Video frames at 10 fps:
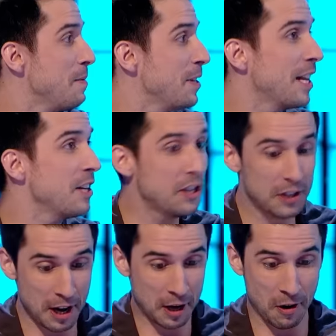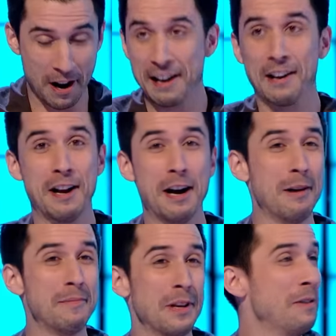minutes later, she started crying and going,
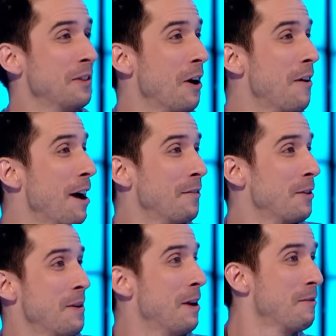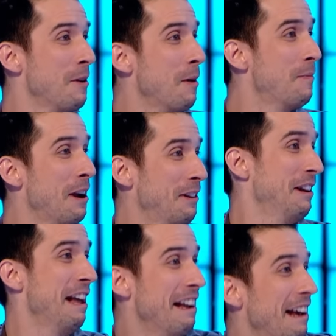I'm so sorry, I've just been under a lot of pressure
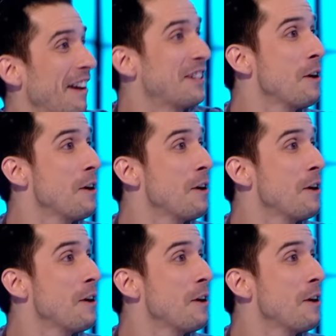lately. Like, she